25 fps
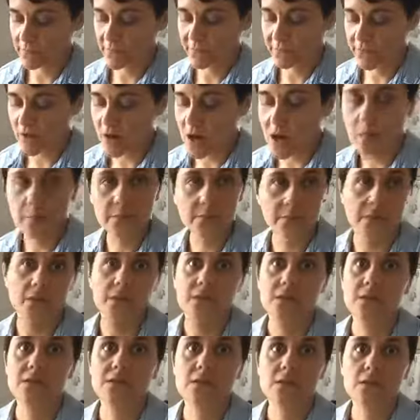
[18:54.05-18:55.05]

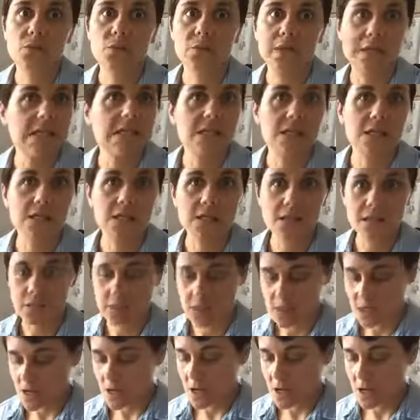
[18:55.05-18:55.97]
firmness that we need